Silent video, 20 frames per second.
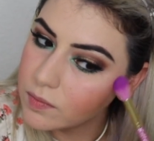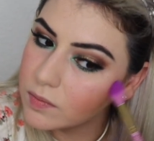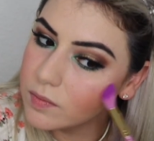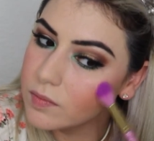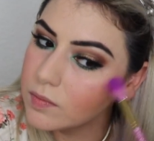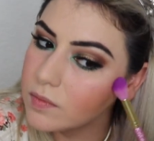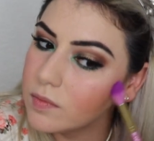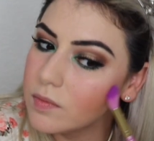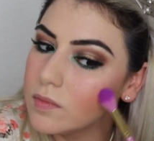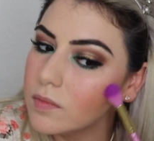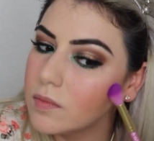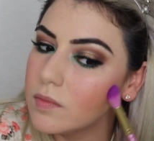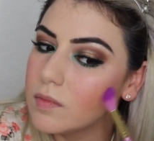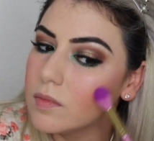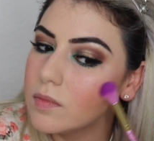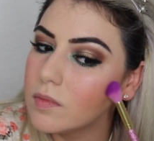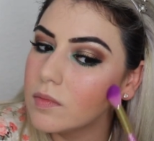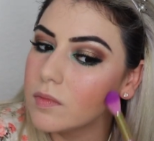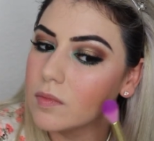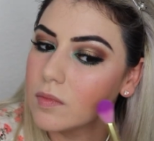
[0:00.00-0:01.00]

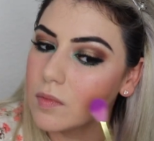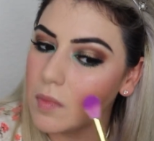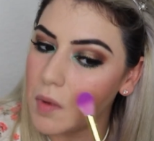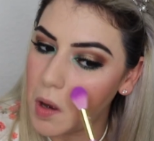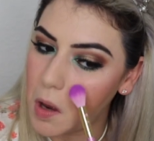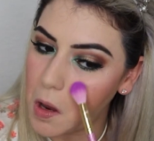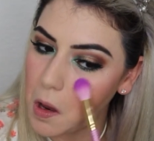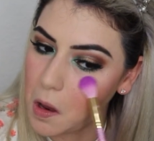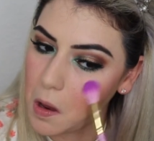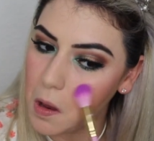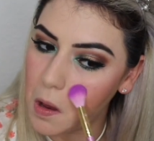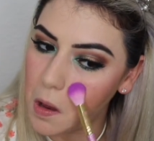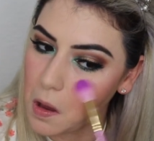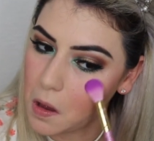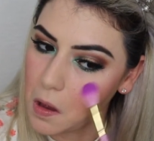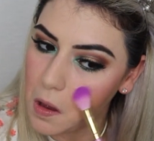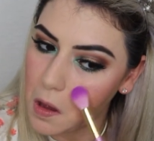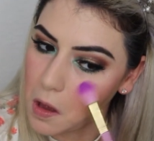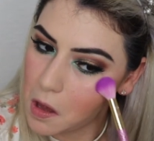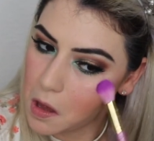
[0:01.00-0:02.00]

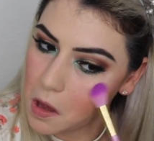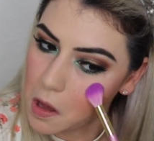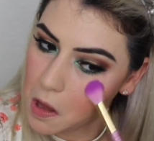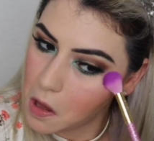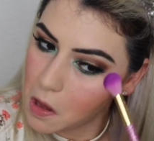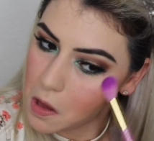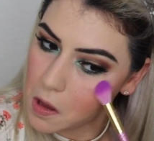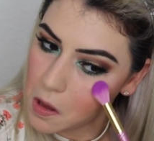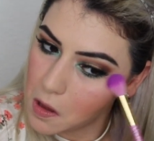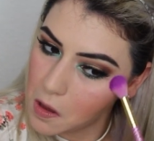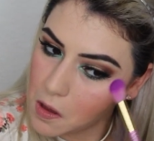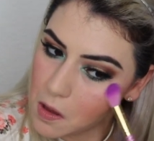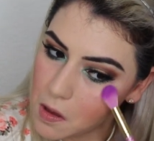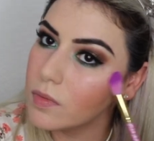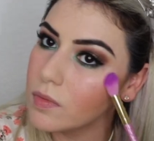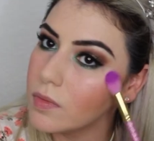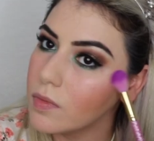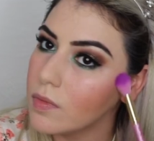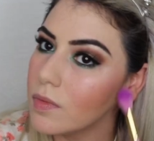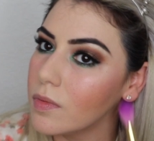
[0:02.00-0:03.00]

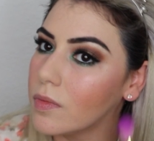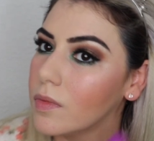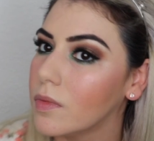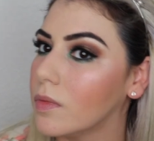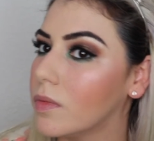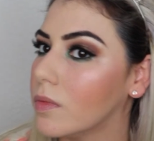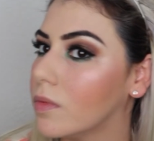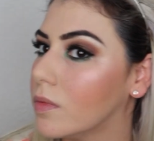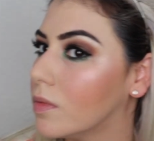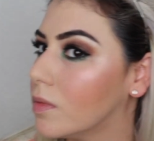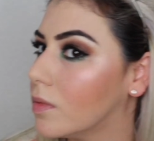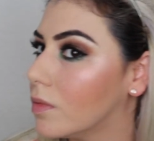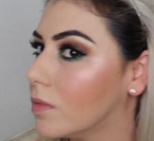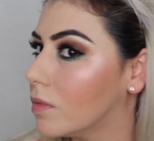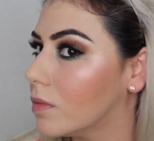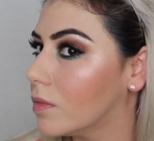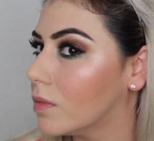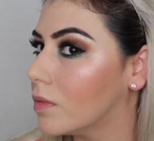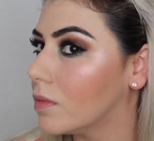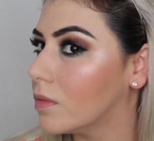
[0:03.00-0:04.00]

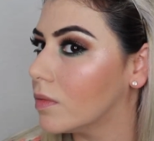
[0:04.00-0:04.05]
Nothing is said.